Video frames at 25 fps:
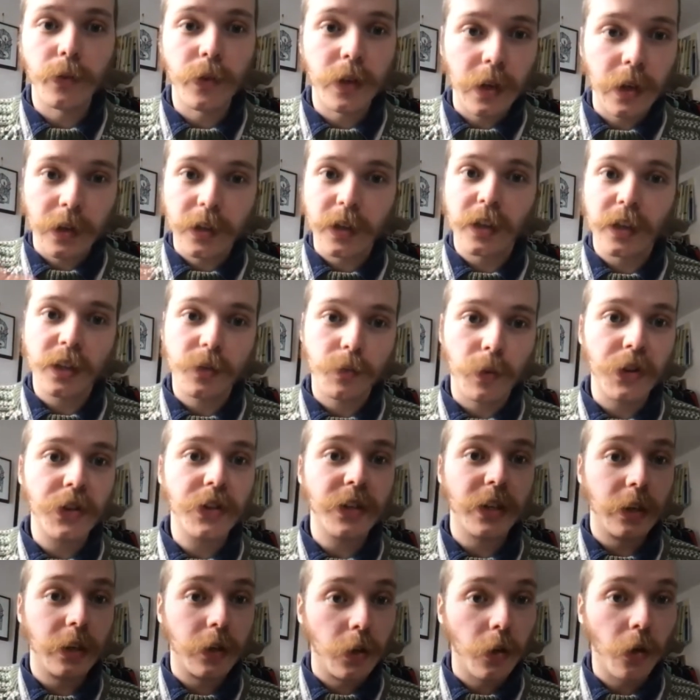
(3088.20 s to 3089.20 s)
like
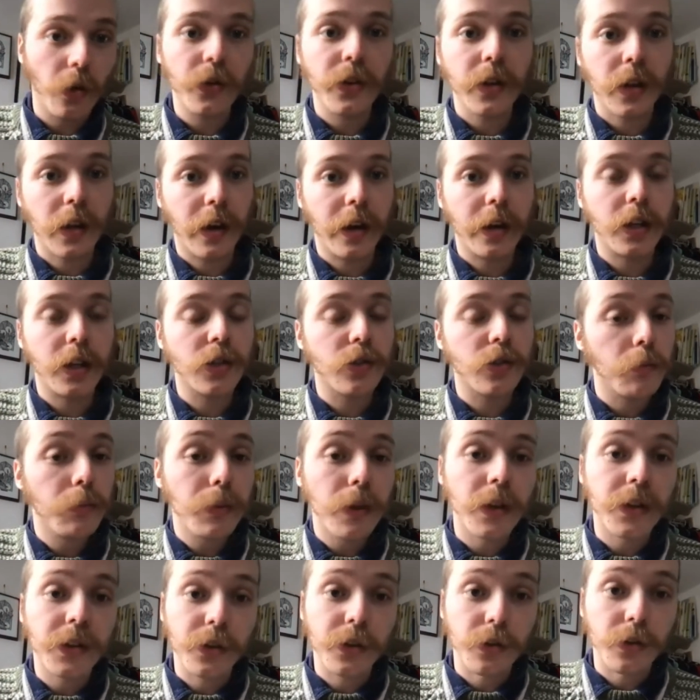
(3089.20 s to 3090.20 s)
explicitly not aligned to a
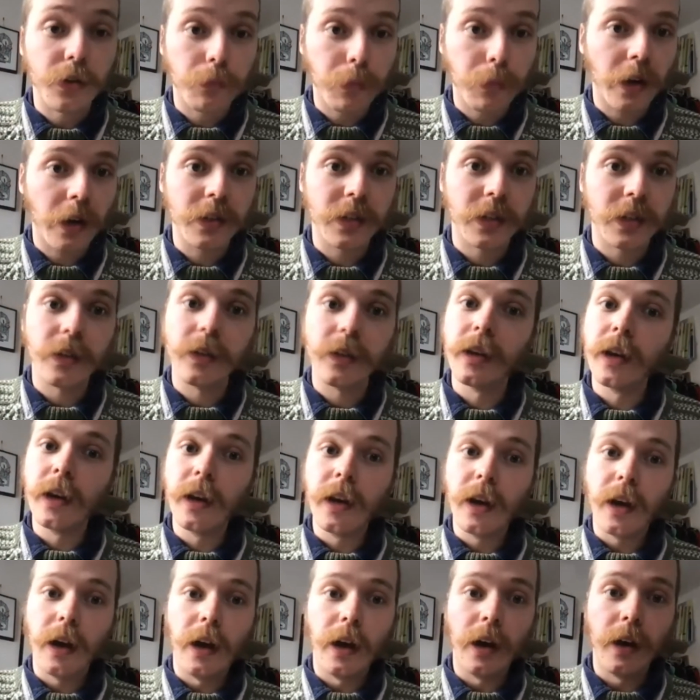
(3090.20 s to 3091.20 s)
political party,
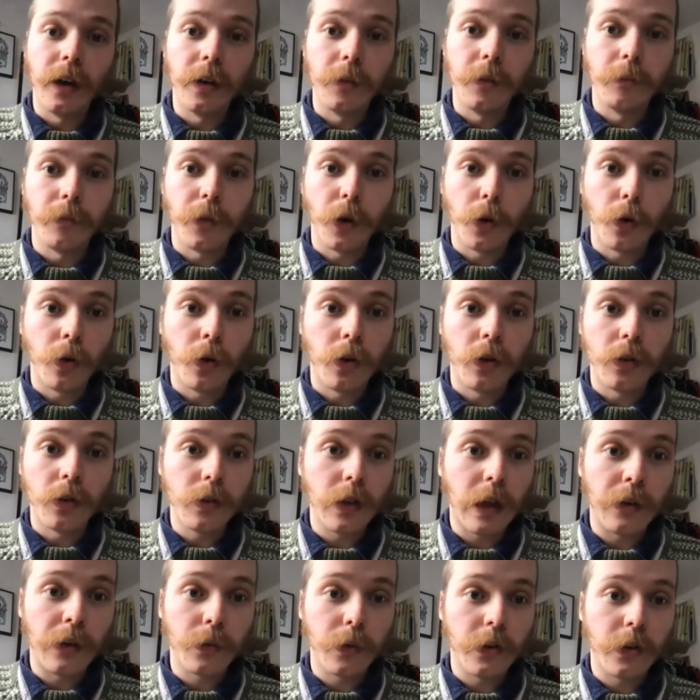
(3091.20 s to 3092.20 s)
and
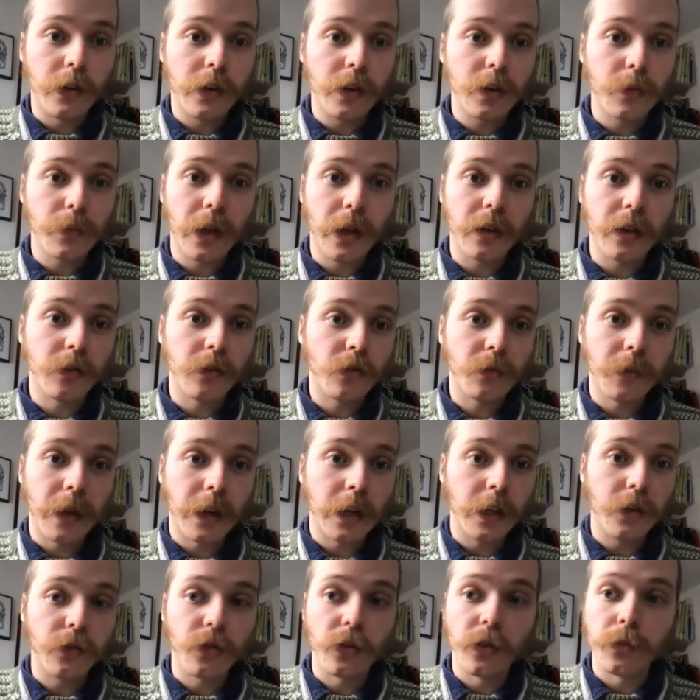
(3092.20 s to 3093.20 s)
we're independent from
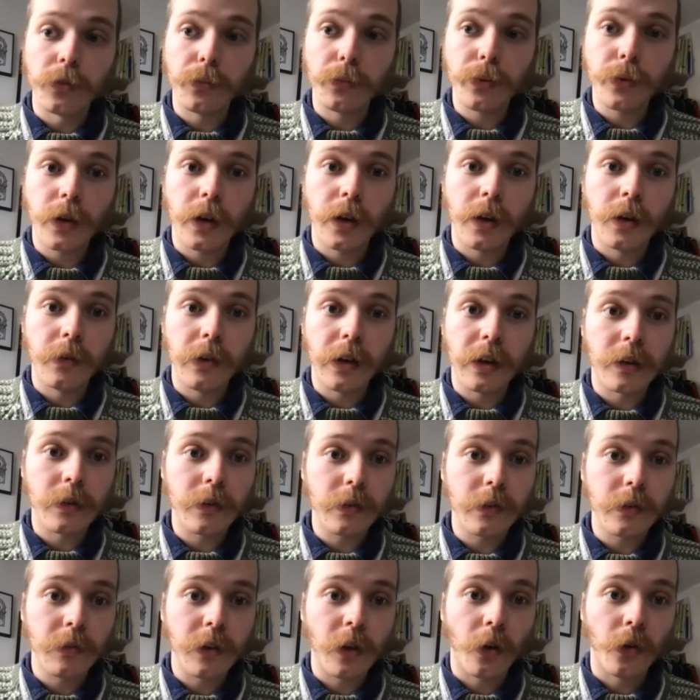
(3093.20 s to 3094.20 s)
any group, and
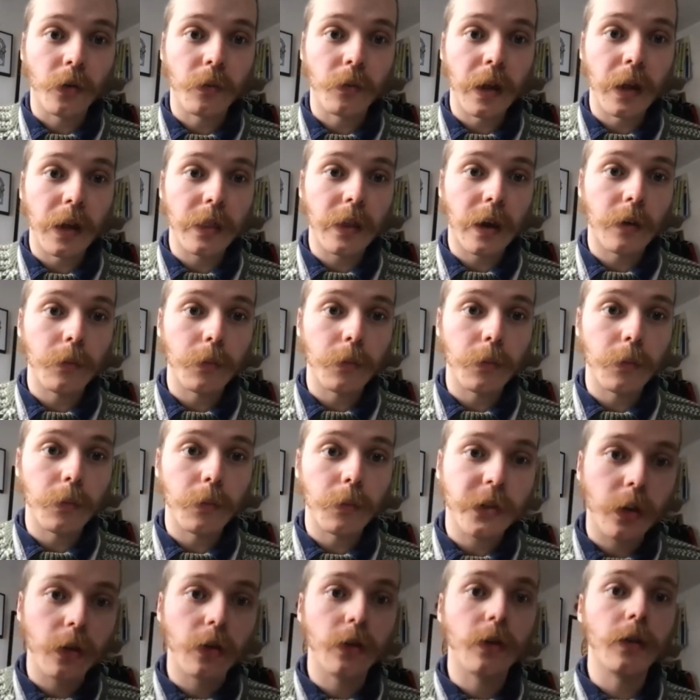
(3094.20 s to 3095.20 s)
long may that be
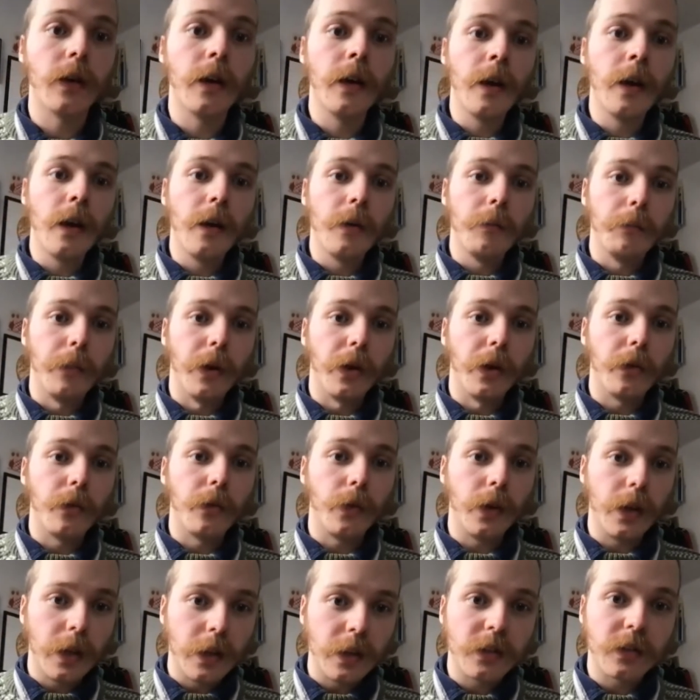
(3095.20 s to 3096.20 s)
so, but
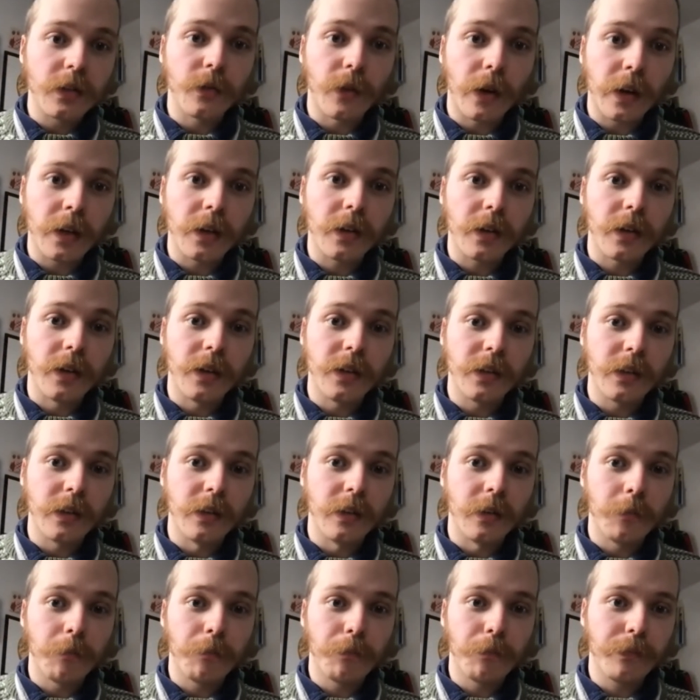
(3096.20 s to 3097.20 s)
we need to recognize
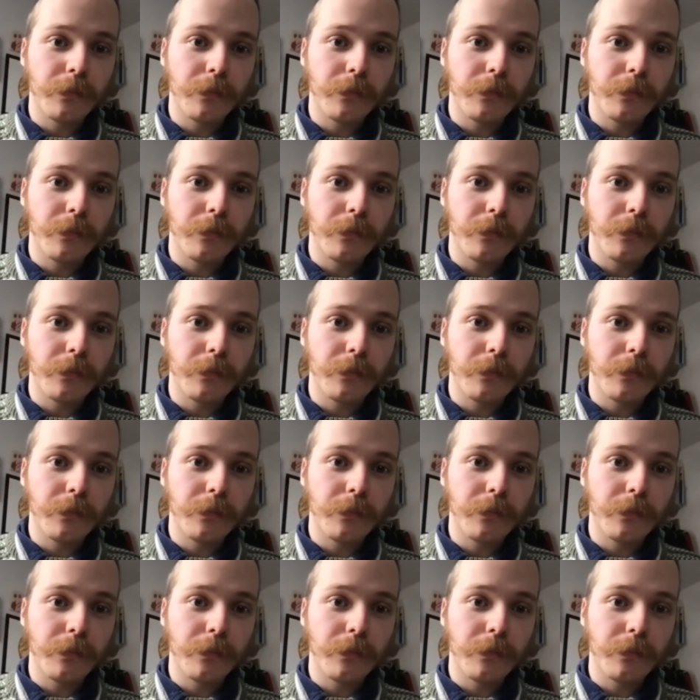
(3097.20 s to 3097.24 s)
that